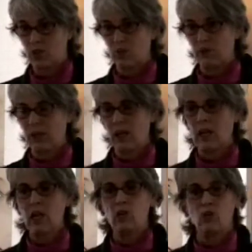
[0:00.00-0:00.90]
which has been
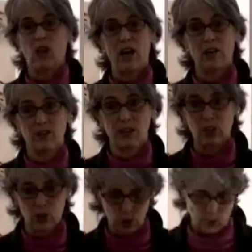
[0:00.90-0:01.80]
drier
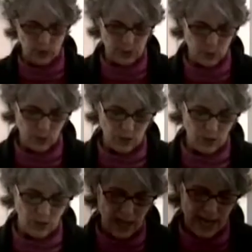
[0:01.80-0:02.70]
than usual this
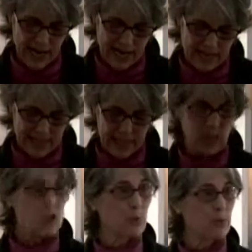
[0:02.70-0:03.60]
winter, is
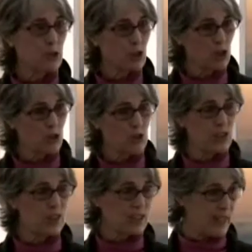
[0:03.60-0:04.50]
that to
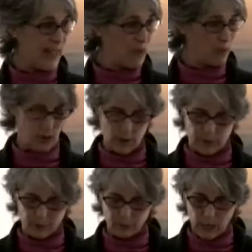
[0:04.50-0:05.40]
produce this
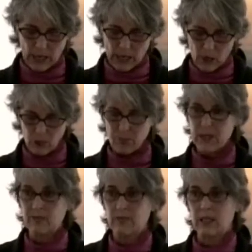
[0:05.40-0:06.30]
hamburger, your
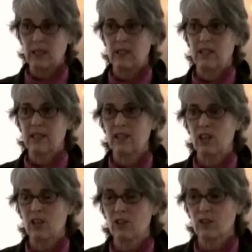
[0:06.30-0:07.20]
beef needed
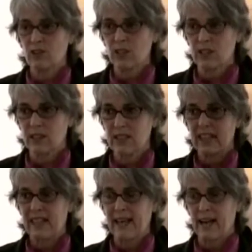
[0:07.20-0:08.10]

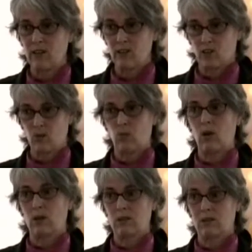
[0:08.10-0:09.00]
616 gallons of
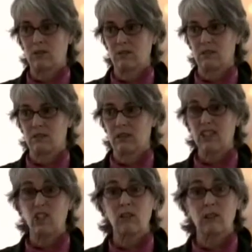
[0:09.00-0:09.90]
water.
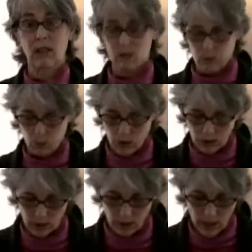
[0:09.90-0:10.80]
That's a lot of
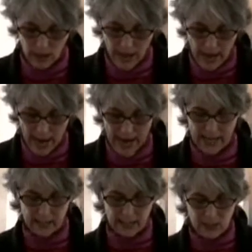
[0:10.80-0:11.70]
water.
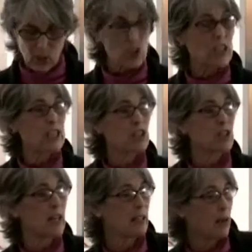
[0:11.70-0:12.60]
And the
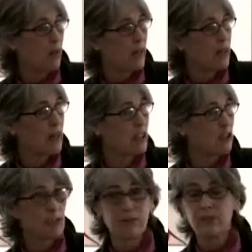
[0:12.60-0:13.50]
cheese that went on it
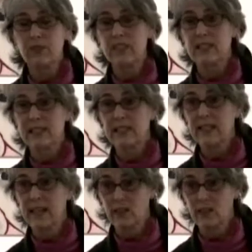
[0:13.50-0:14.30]
took 56